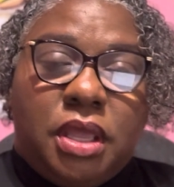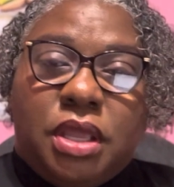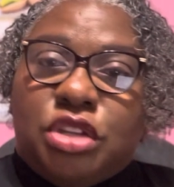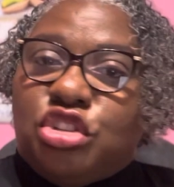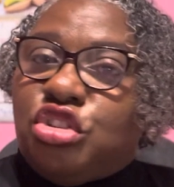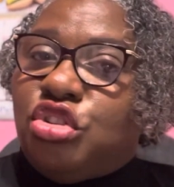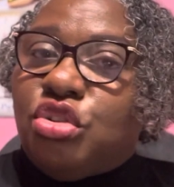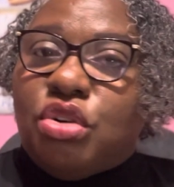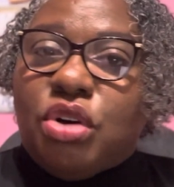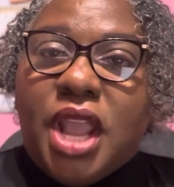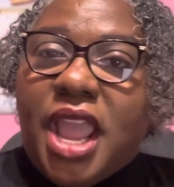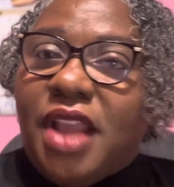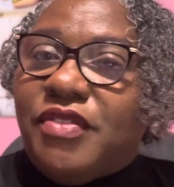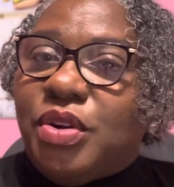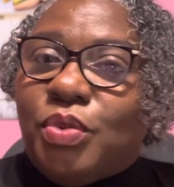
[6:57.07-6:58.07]
Sure,
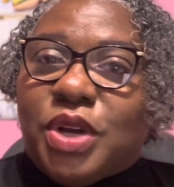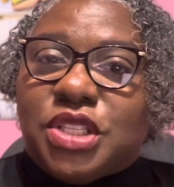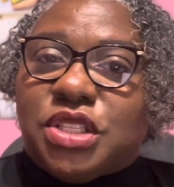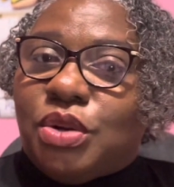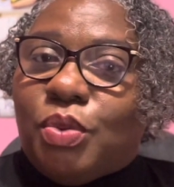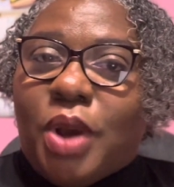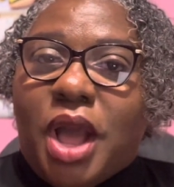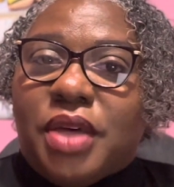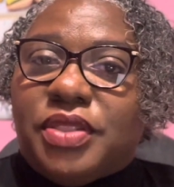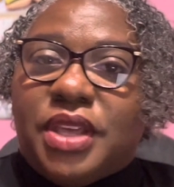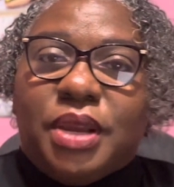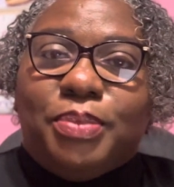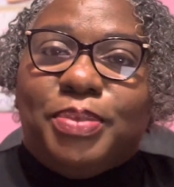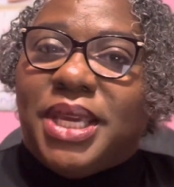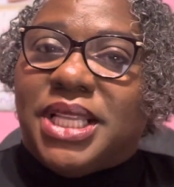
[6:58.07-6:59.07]
every once in a while
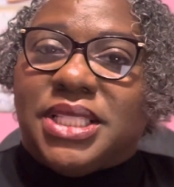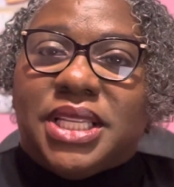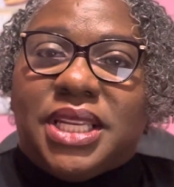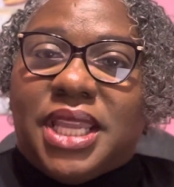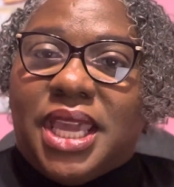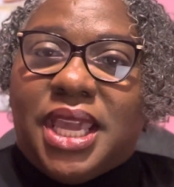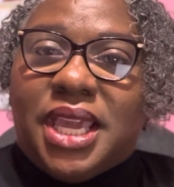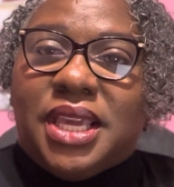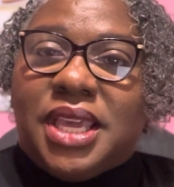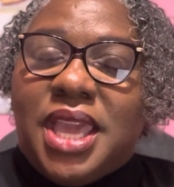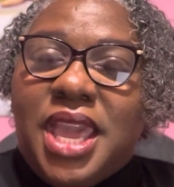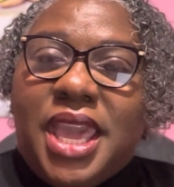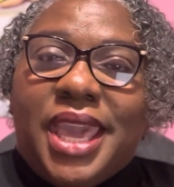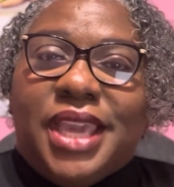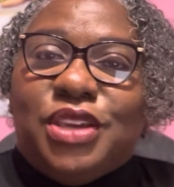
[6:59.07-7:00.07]
there'll be a delay
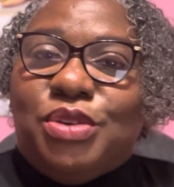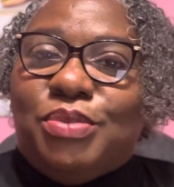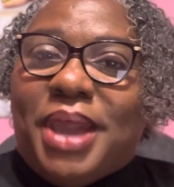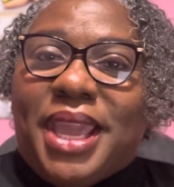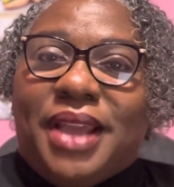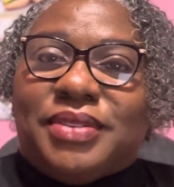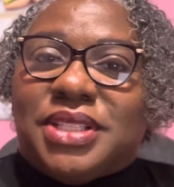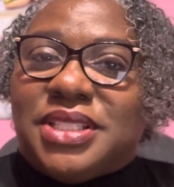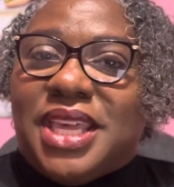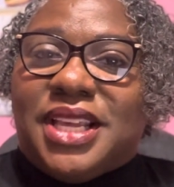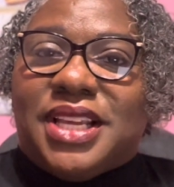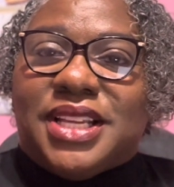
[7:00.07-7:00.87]
and you may have to take a